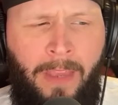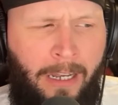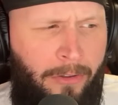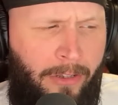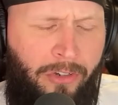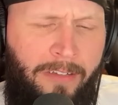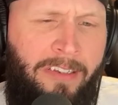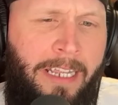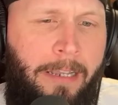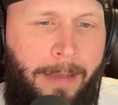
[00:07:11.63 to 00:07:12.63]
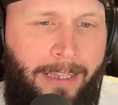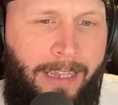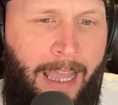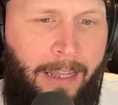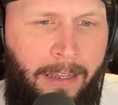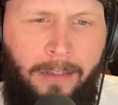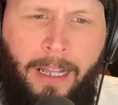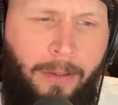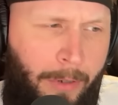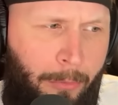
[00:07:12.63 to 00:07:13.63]
And do the Chiefs think about that?
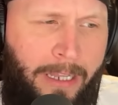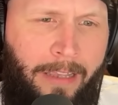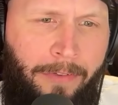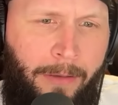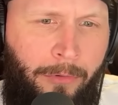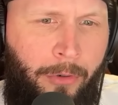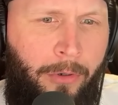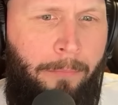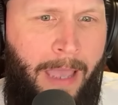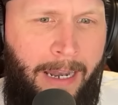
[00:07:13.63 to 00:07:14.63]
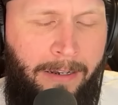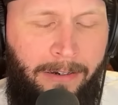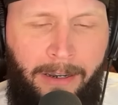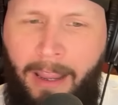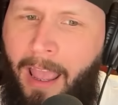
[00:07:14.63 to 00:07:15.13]
Like, do we want to give him to a competitor?